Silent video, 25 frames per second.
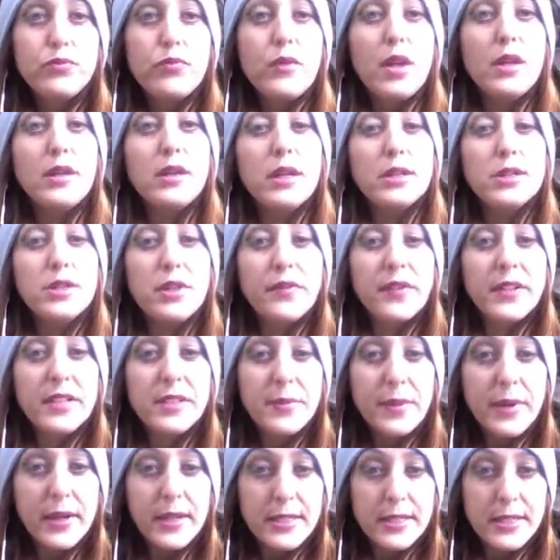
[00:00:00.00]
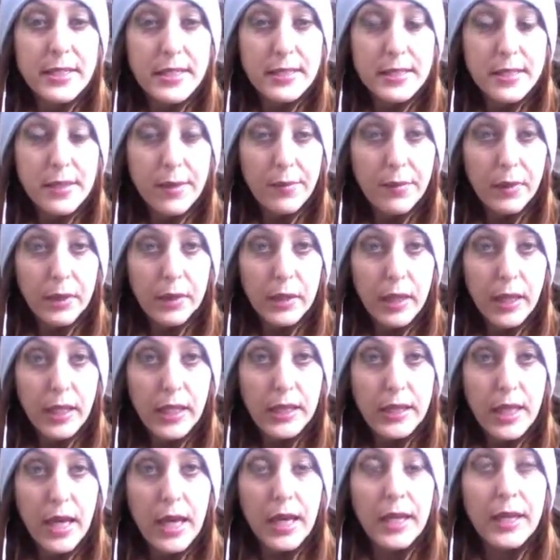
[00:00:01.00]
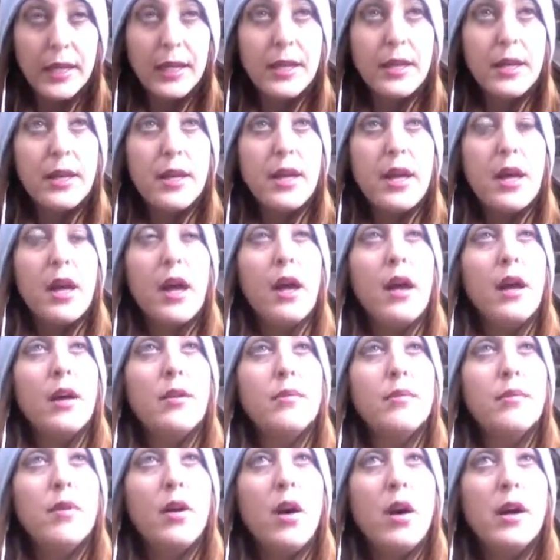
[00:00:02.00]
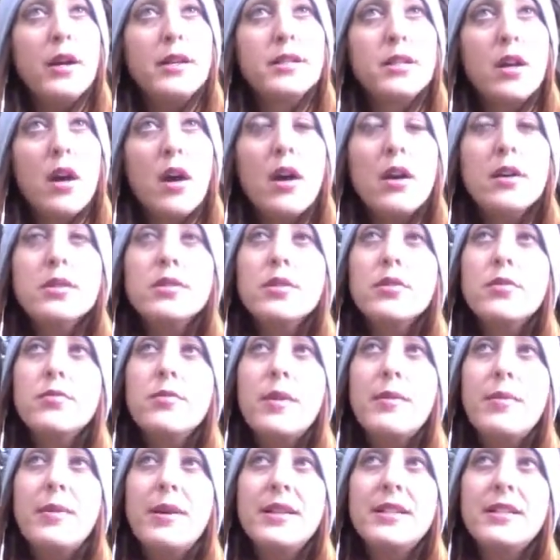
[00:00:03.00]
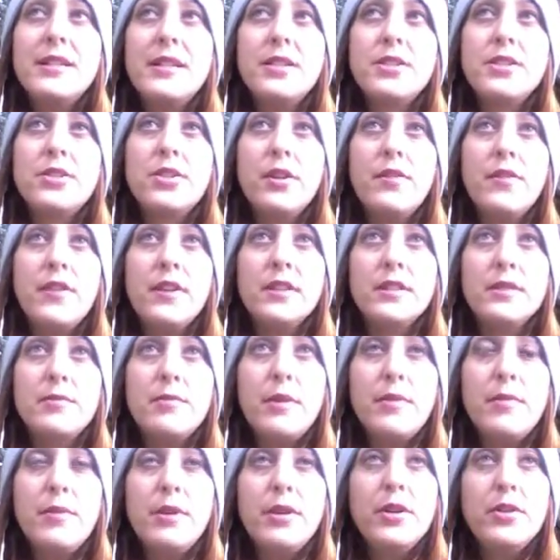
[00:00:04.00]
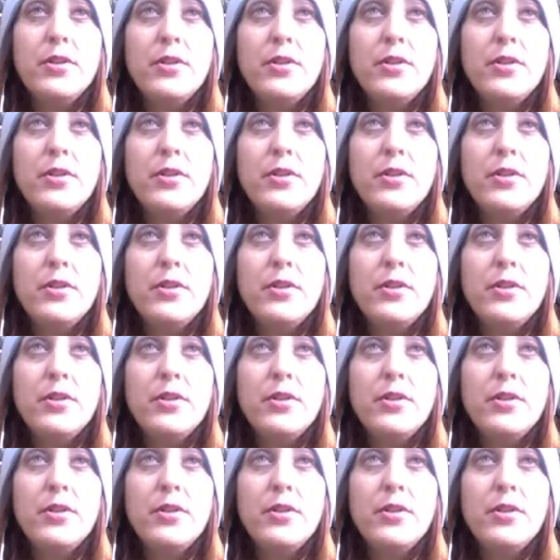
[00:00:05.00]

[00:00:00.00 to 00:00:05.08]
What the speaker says: unless you've experiencing something like that, is also maybe a disservice. Maybe